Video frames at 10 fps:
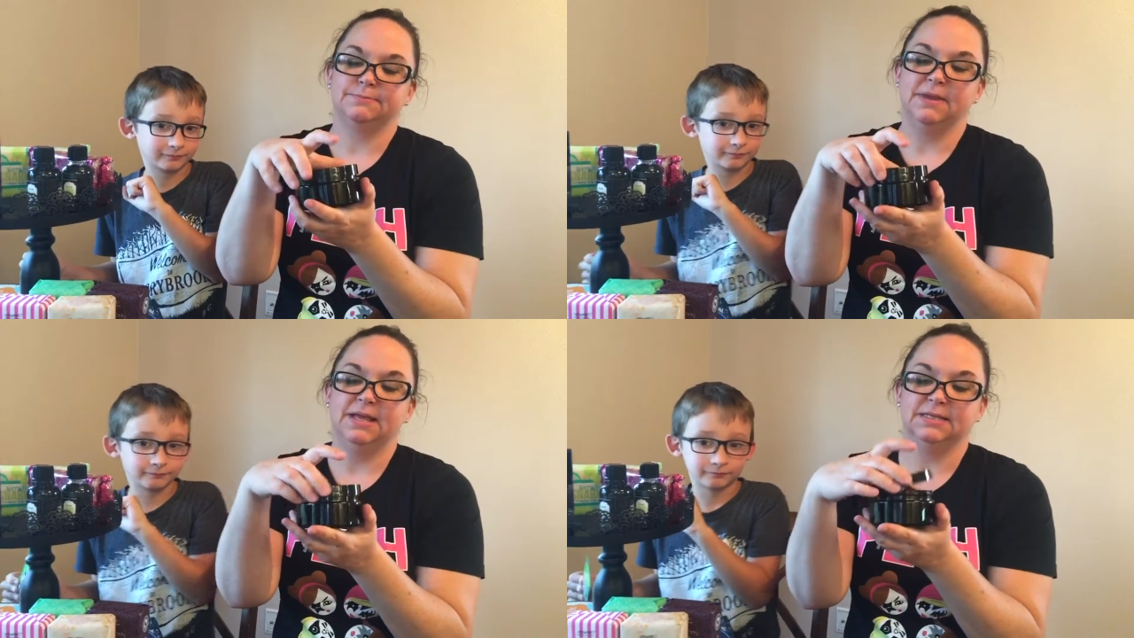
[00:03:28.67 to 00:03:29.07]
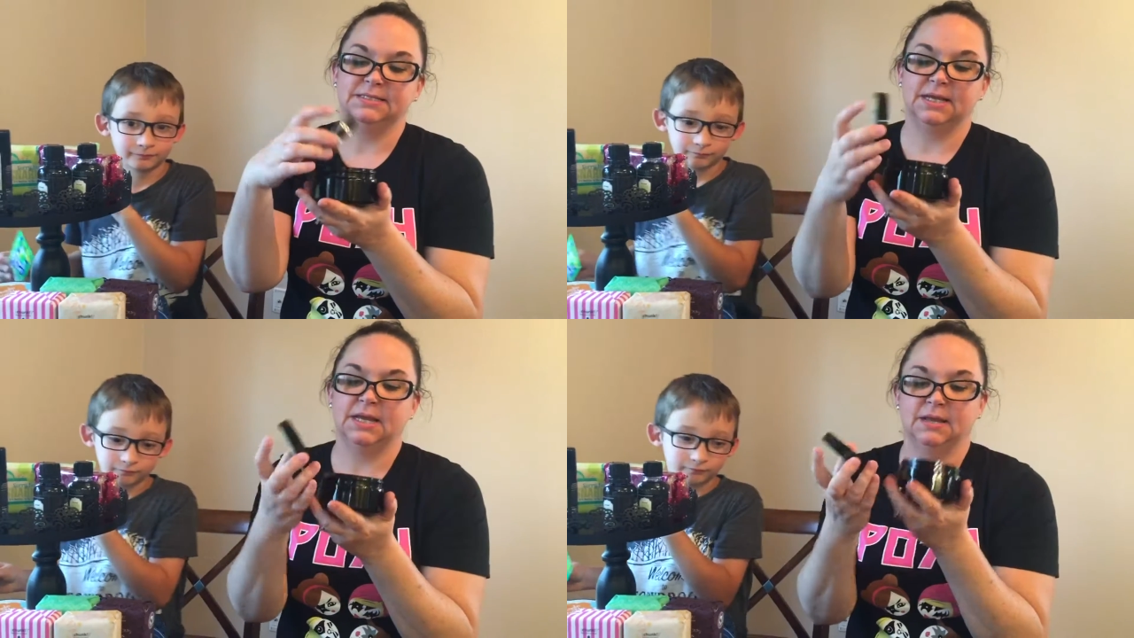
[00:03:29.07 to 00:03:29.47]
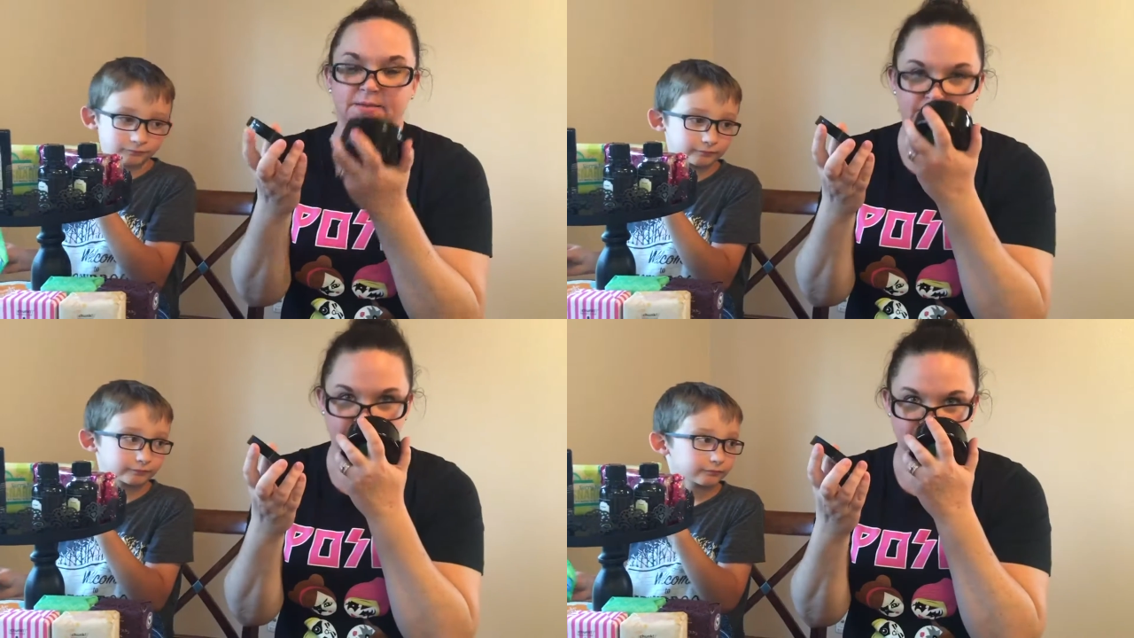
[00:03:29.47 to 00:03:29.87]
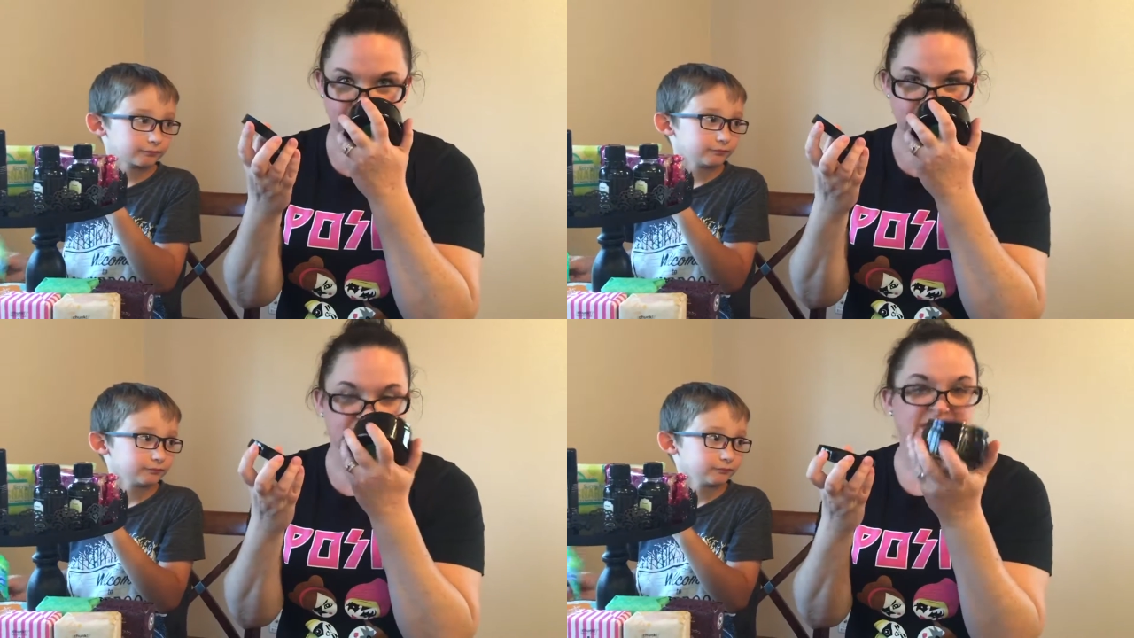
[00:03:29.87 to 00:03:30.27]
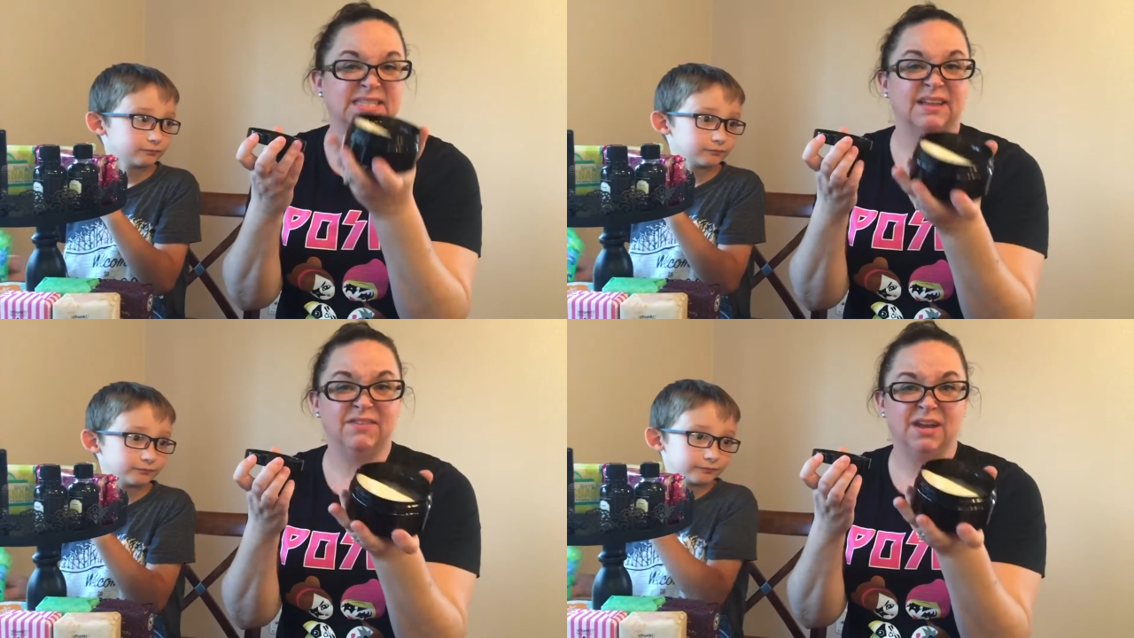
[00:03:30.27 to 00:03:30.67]
Speaker 1: smells
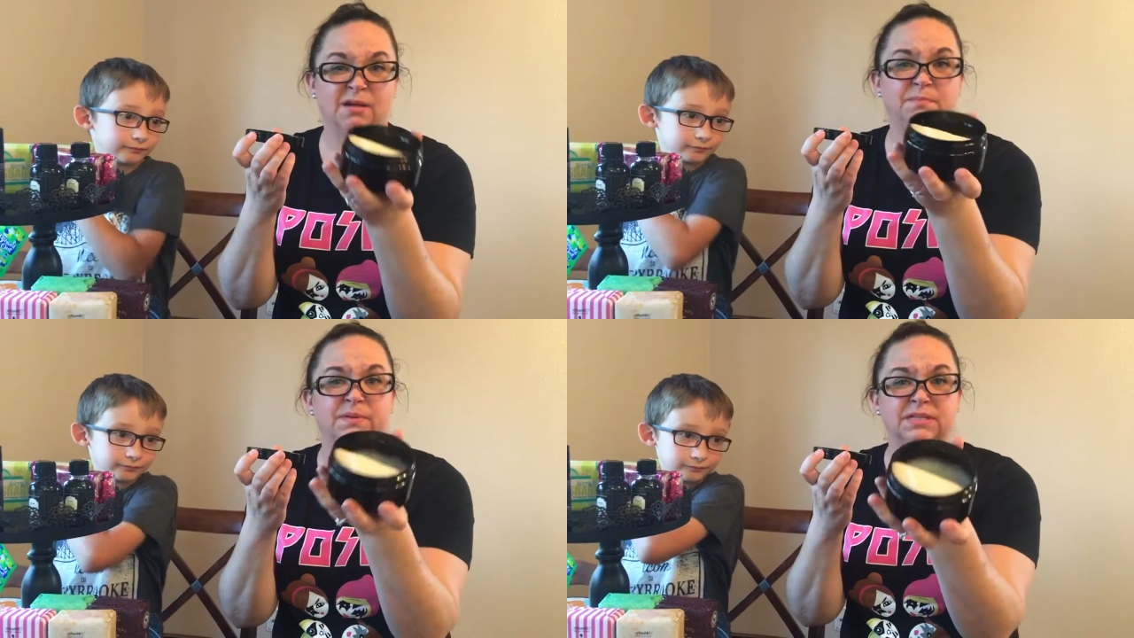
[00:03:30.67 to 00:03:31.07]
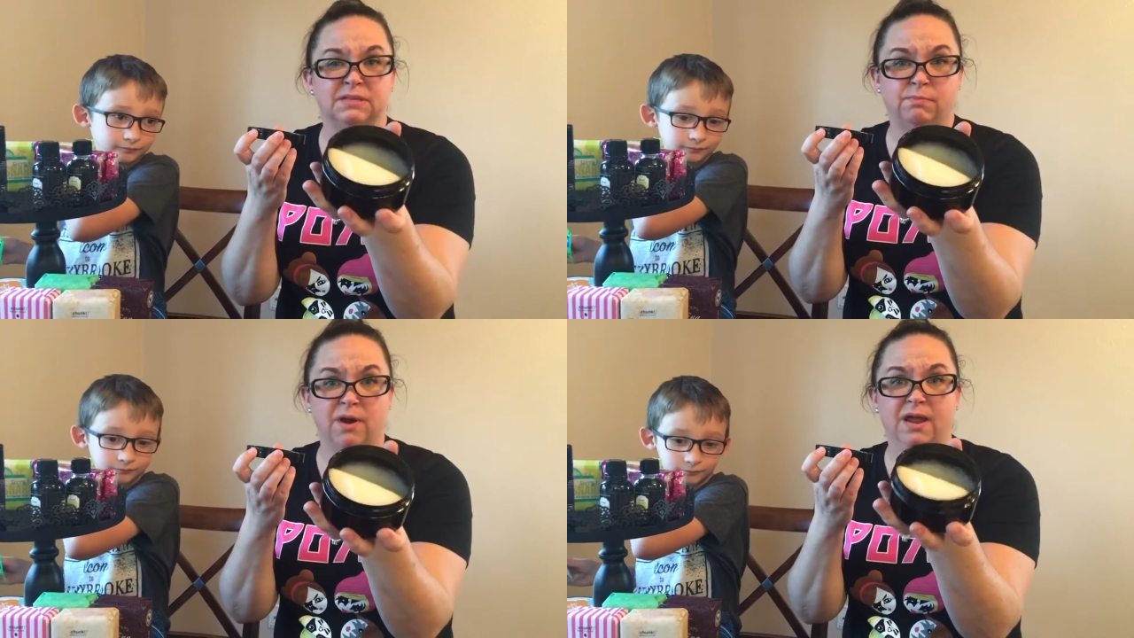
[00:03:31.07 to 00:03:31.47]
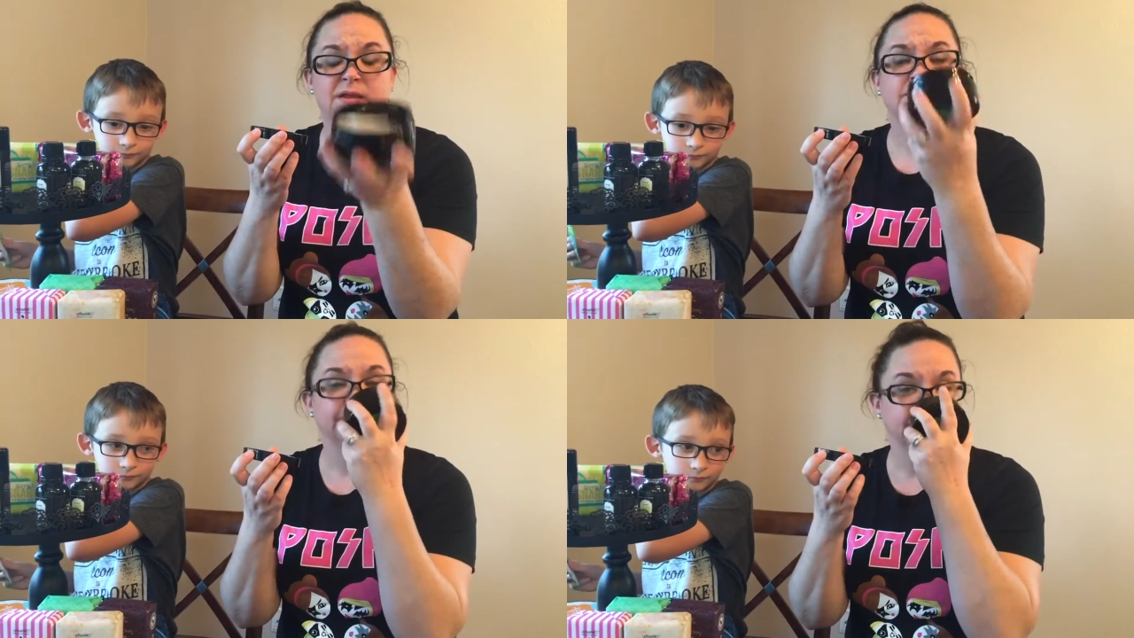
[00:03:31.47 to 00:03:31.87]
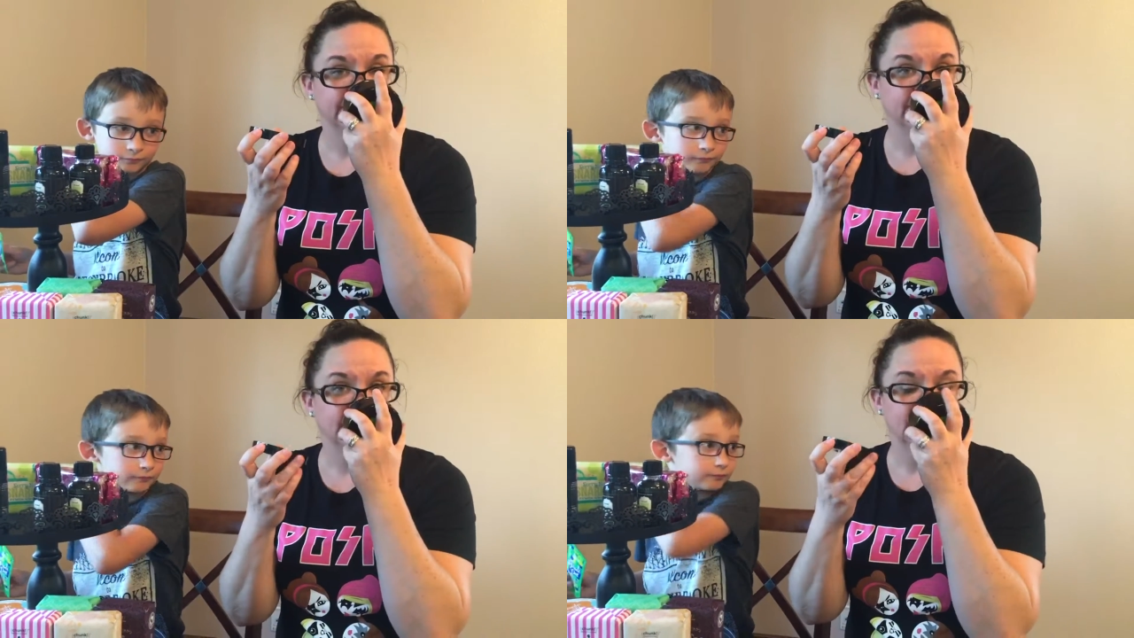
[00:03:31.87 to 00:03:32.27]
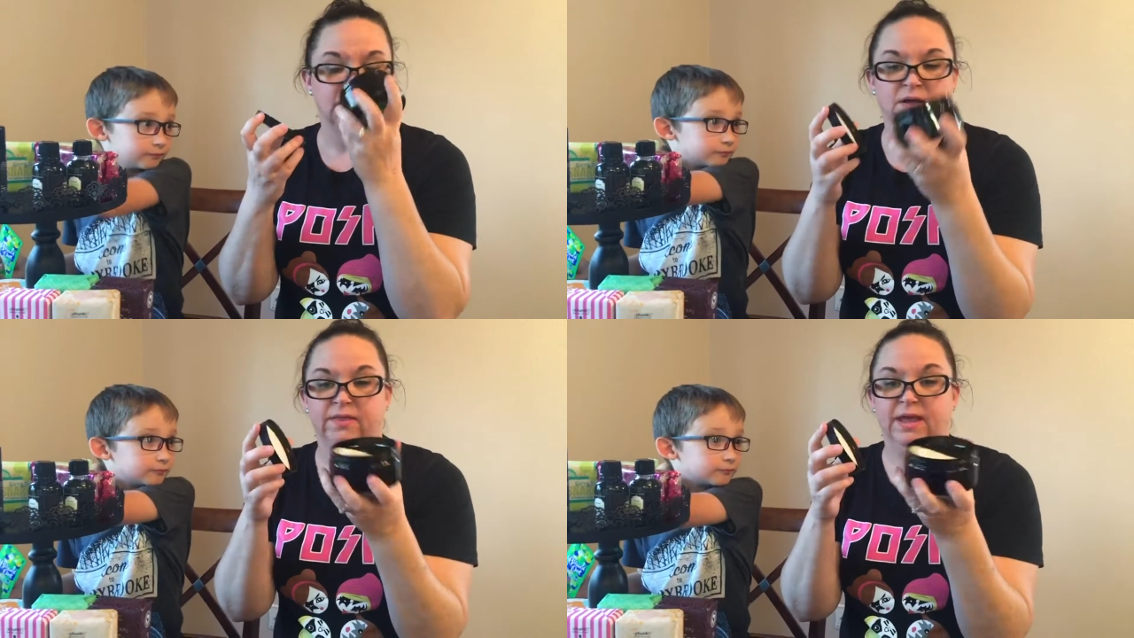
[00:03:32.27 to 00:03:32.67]
like 7-Up and Sprite
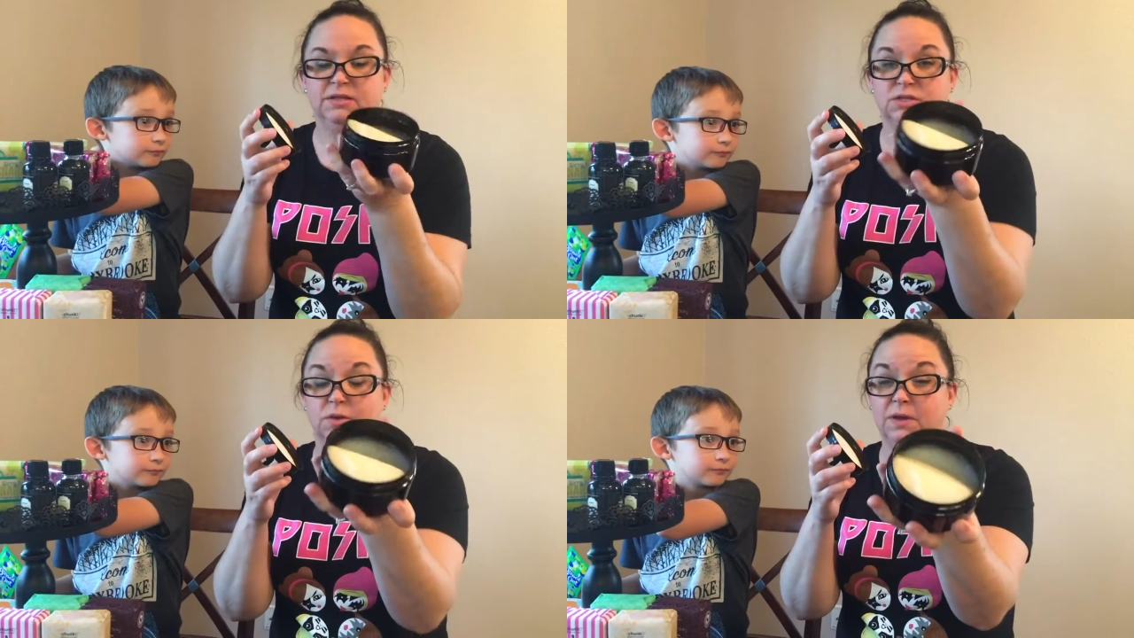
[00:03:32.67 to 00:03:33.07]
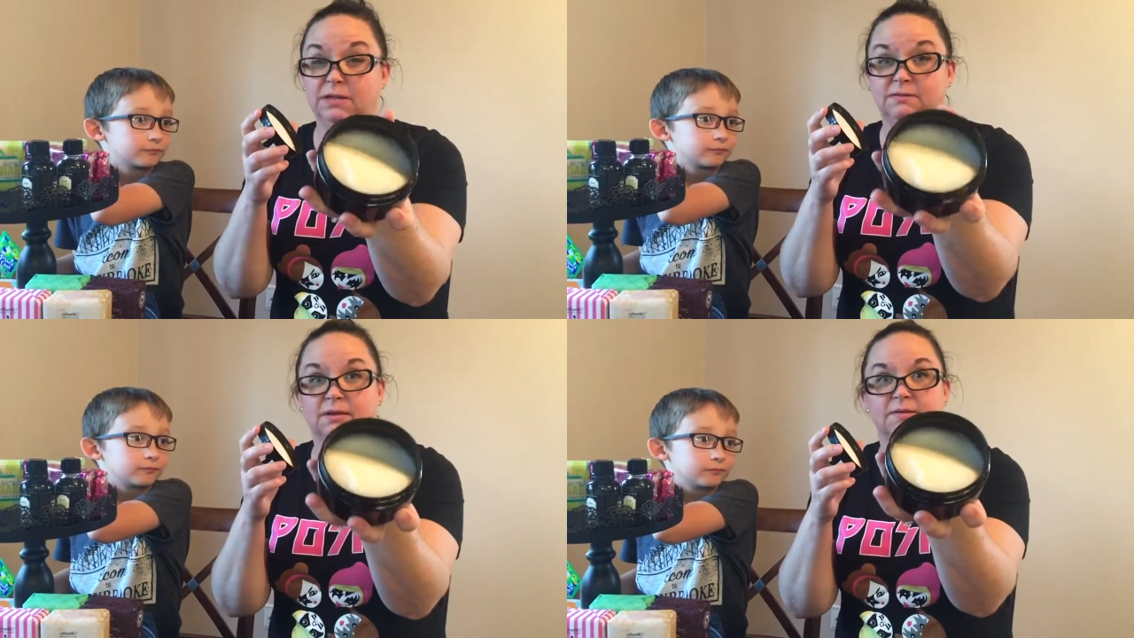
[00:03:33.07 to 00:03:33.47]
and all that. So it's